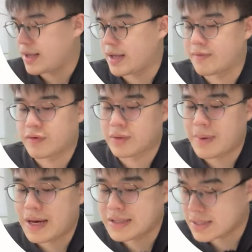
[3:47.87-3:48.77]
and for the
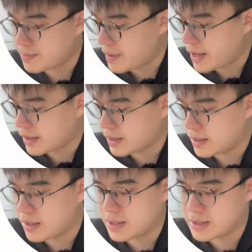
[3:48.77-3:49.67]
balance at the back,
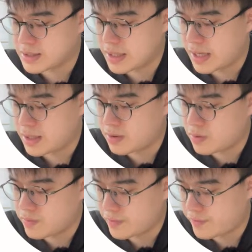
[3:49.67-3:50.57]
it is 8
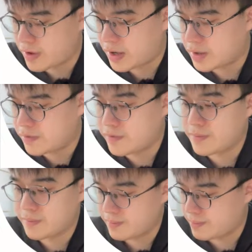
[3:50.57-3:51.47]
over 5
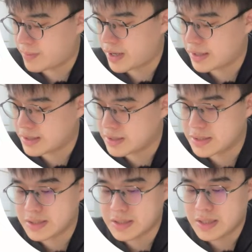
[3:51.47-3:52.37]

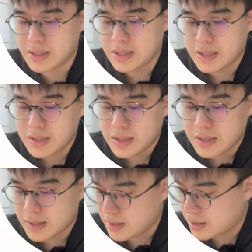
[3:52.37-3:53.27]
minus,
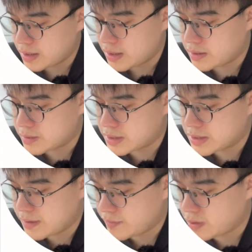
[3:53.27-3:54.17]
okay, our
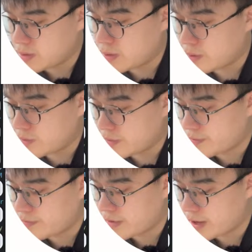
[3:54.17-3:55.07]
7 over
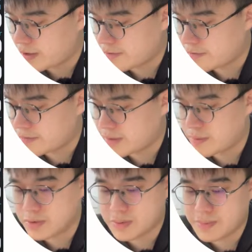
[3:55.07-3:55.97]
5
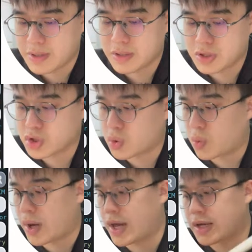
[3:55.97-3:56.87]
that was being
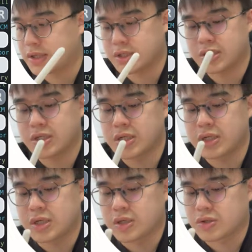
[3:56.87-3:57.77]
squared.
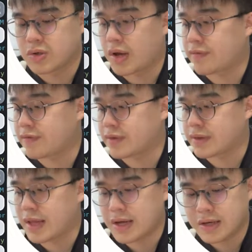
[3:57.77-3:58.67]
So I have
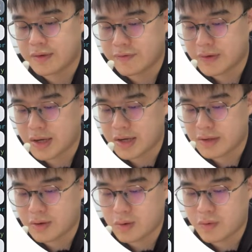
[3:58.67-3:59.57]
negative
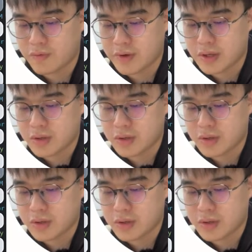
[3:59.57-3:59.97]
9 over